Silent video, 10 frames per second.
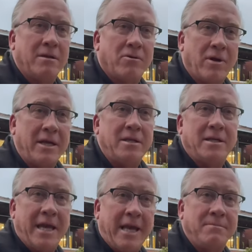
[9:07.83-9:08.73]
great
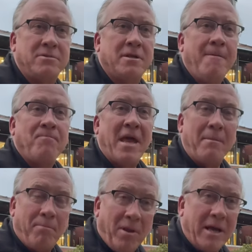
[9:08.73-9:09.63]
teams
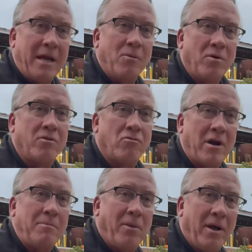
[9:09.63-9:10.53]
and playing with
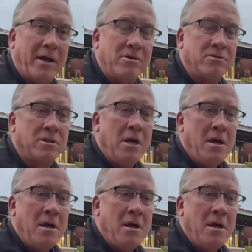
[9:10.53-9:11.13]
great players.